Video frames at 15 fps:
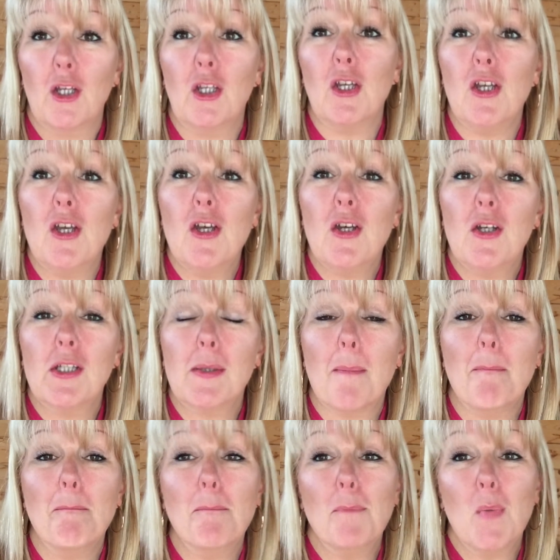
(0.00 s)
Good
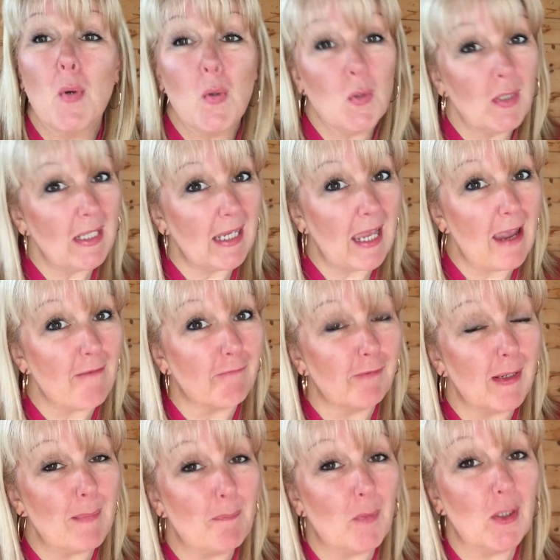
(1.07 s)
morning
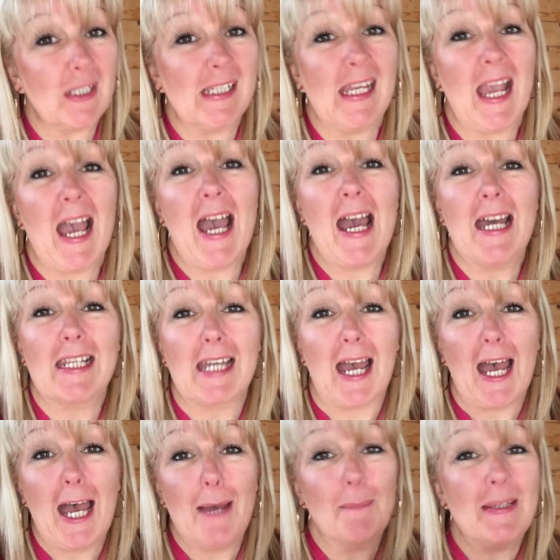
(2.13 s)
everybody and a
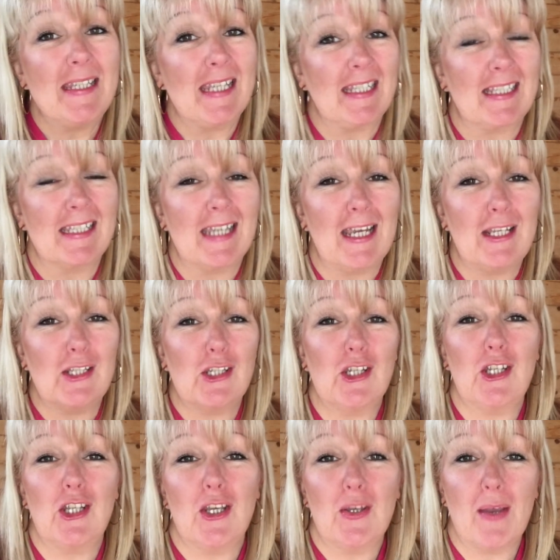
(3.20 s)
happy Saturday to
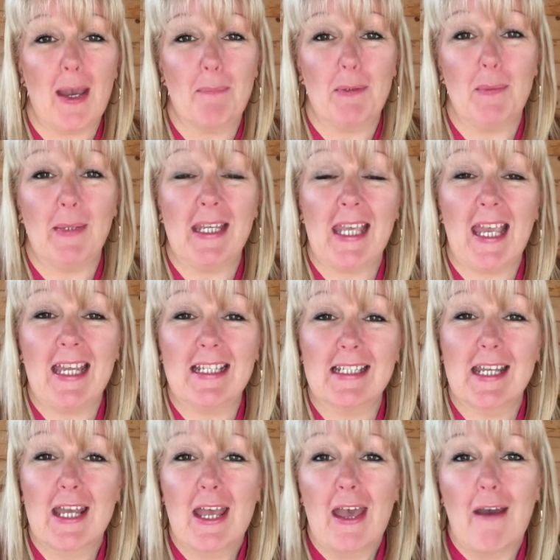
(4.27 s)
you, happy
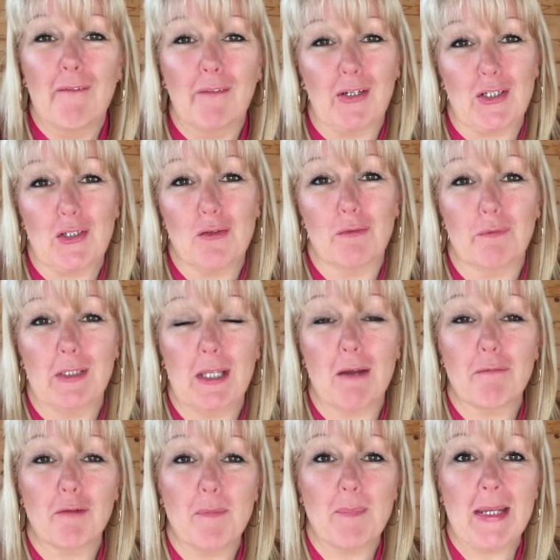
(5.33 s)
weekend. Very short video
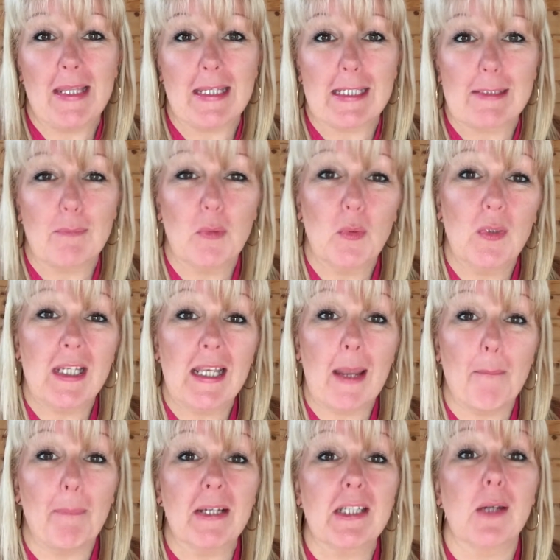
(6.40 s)
from me this morning,
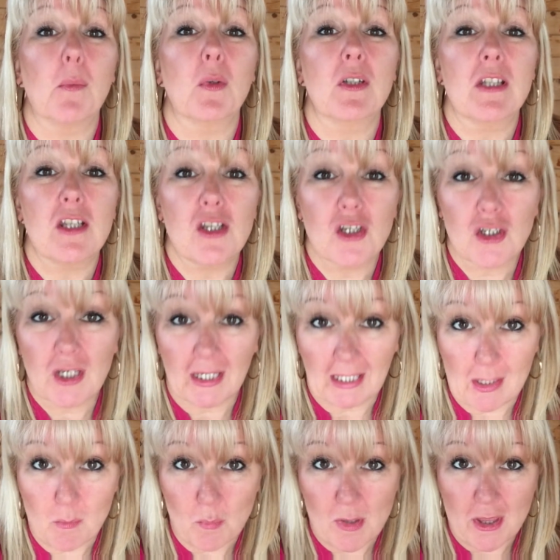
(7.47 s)
but I wanted to check
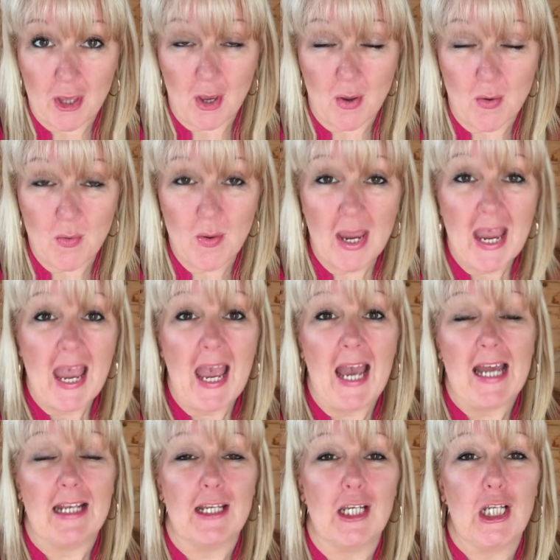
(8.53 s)
in with you
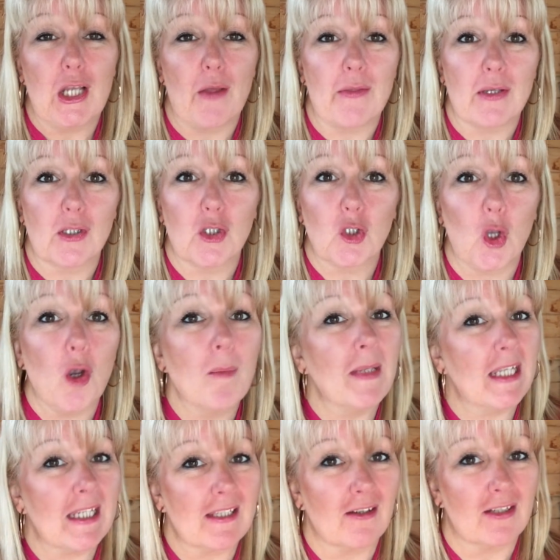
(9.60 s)
and let you know there's so
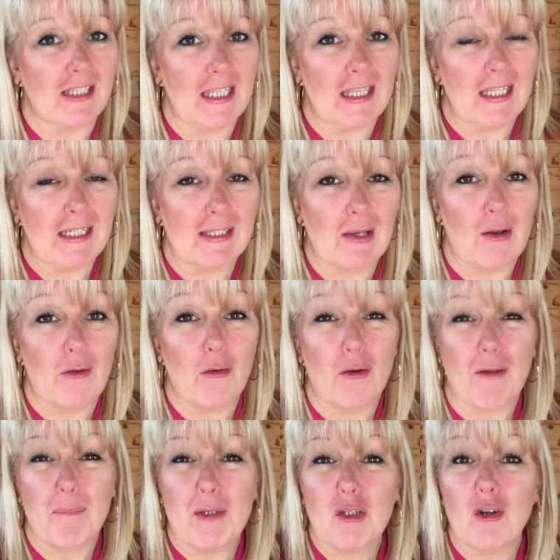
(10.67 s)
many exciting things going on.
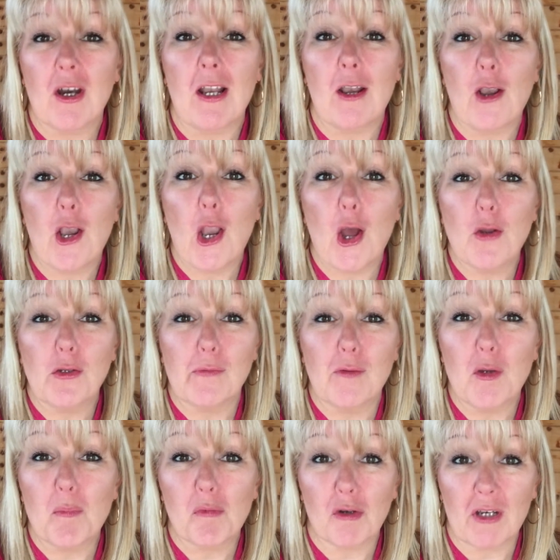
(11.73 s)
I've been trying loads of
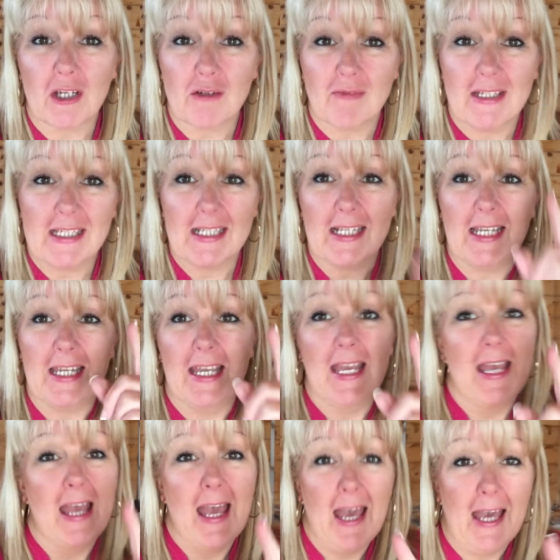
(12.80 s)
new products recently.
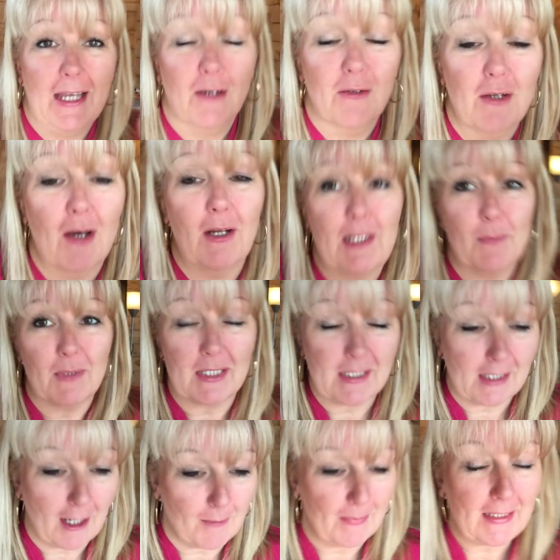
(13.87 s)
Hang on, Harley wants
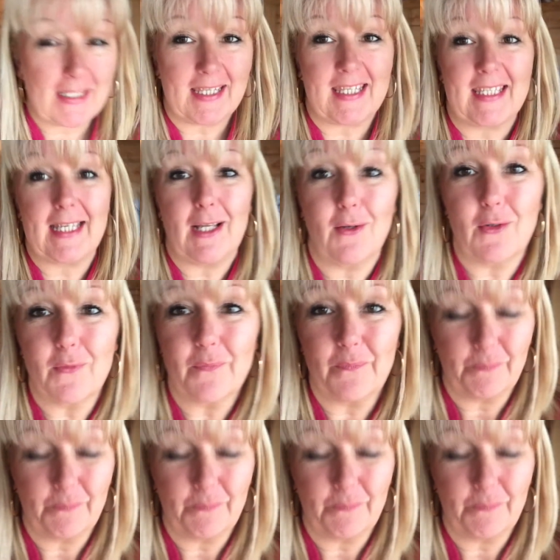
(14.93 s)
to come into the salon.